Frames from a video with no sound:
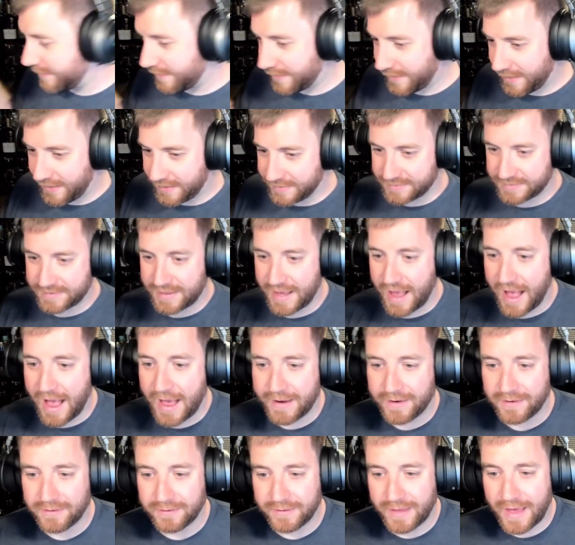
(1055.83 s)
it's
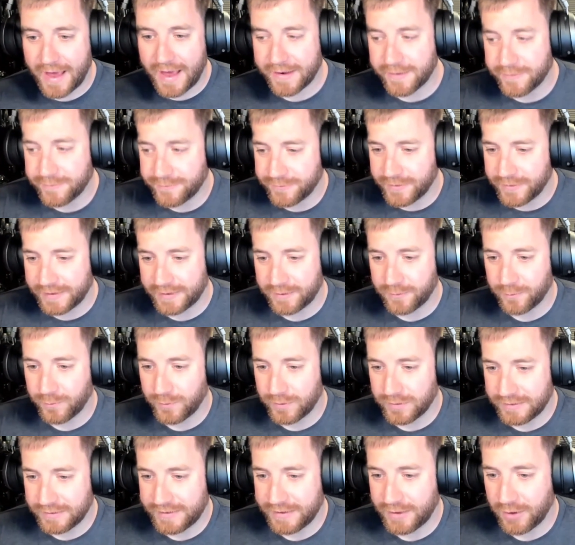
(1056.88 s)
got a lot of like
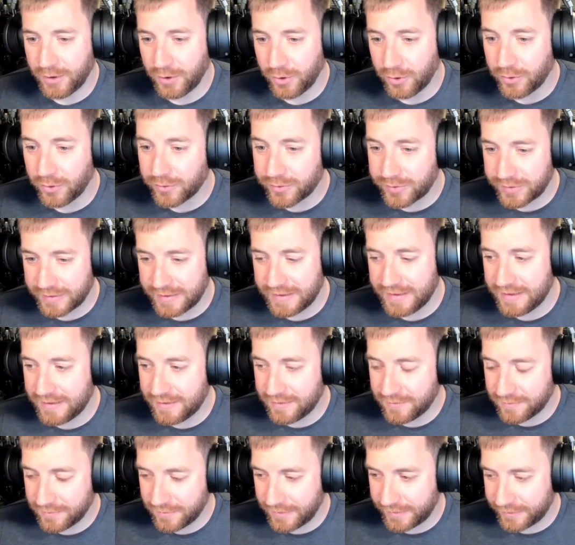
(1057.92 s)
really
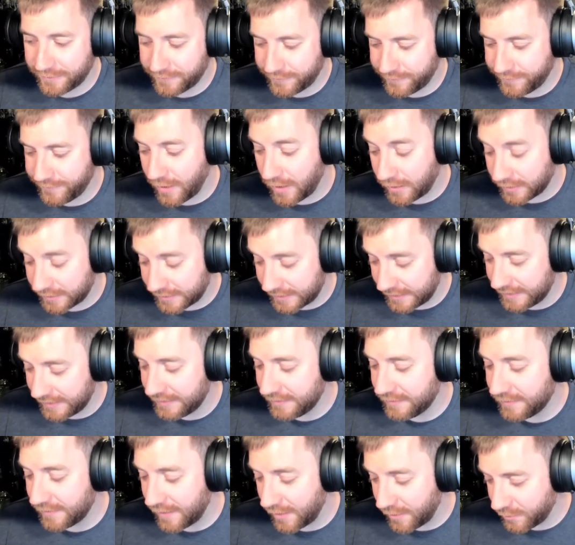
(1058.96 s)
earthy, like funky
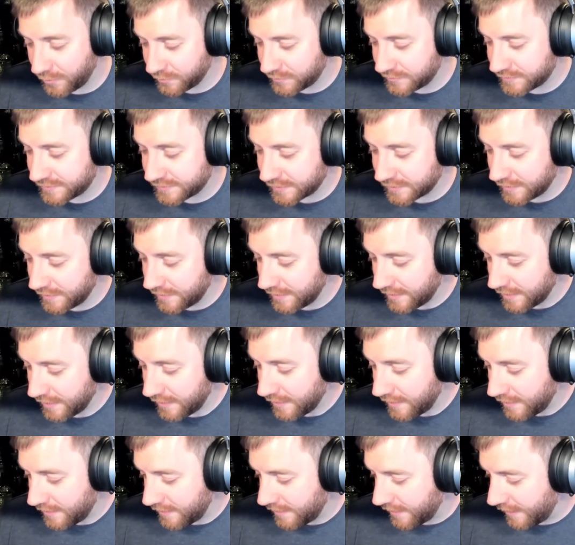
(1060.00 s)
notes,
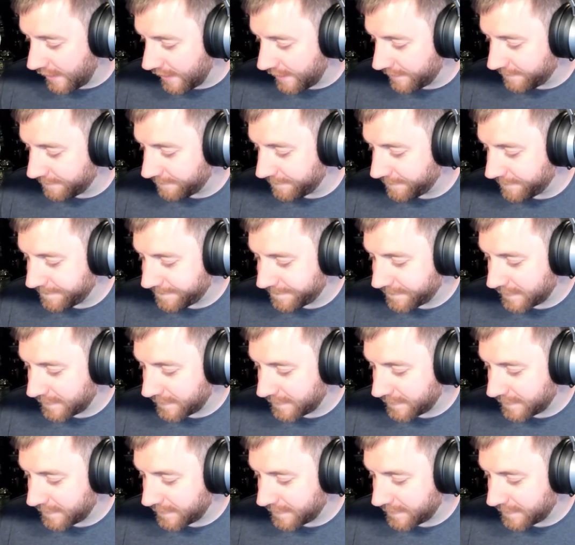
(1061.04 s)
and